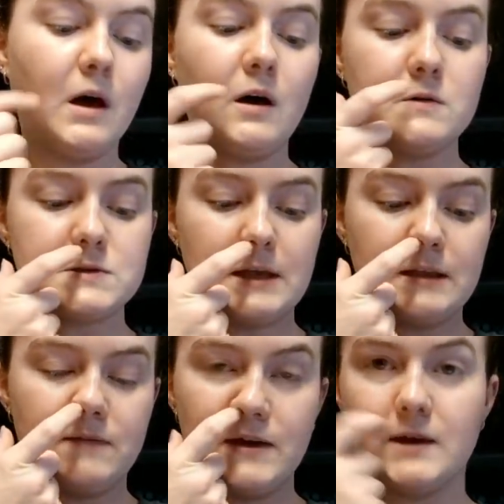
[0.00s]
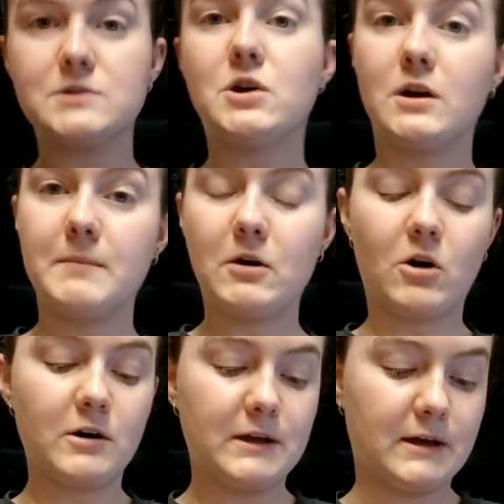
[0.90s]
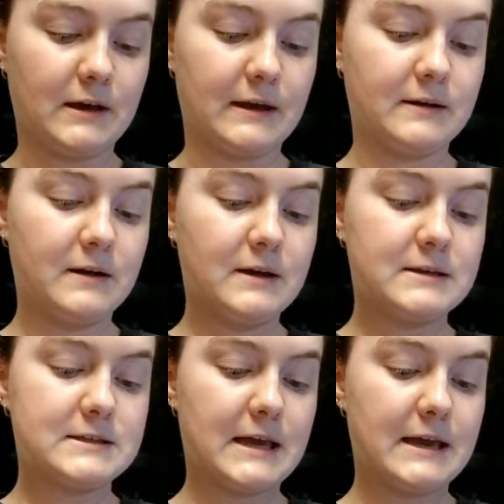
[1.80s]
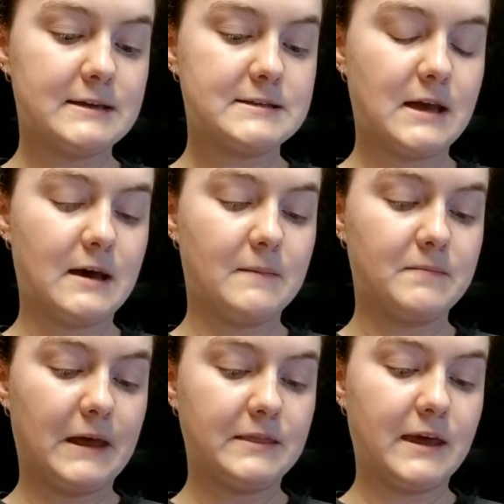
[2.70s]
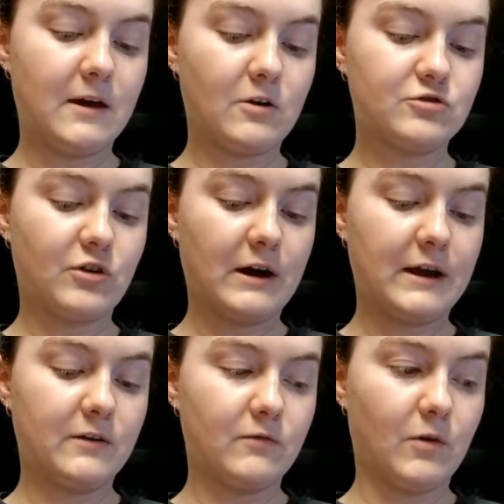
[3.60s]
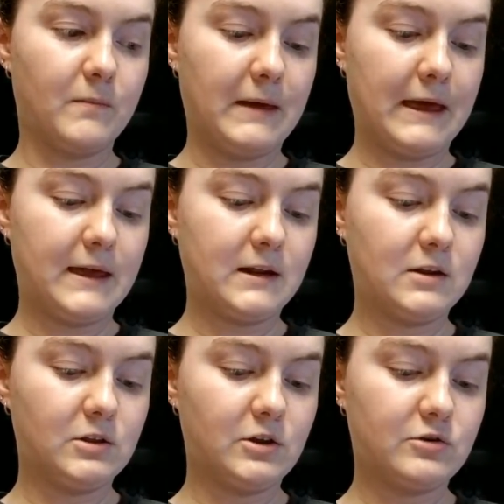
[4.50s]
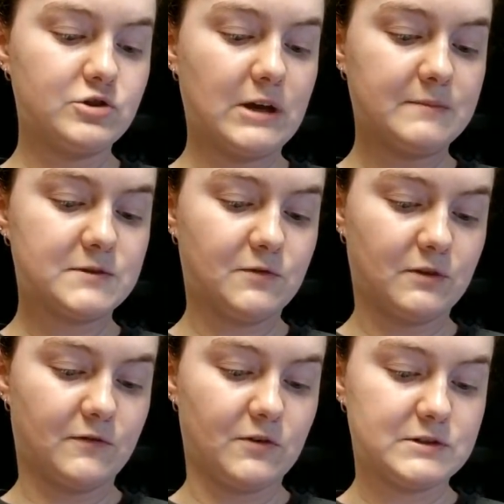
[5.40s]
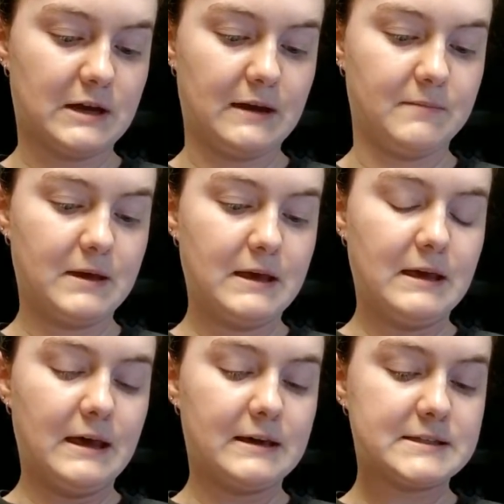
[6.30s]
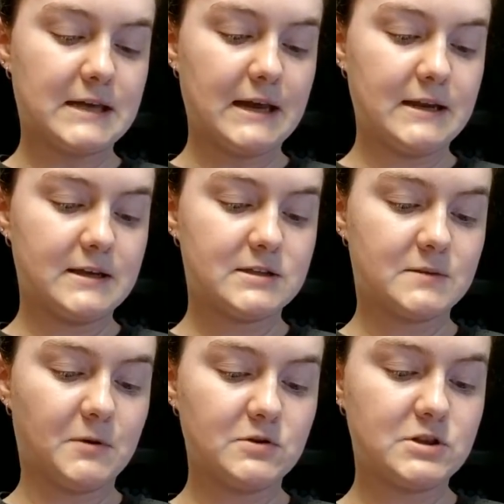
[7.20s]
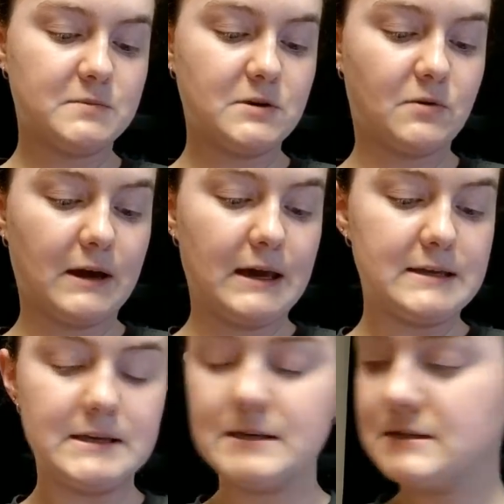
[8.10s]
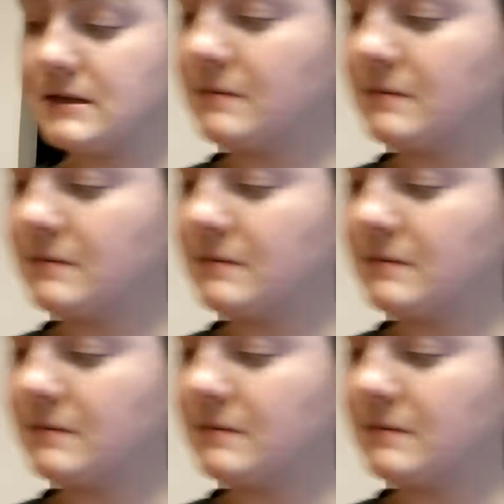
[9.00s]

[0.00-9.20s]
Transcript: Oh, Slightly Vegan, talking about gardening again, says that they are trying romaine little gems for the first time. Excited, supposed to be great, easy,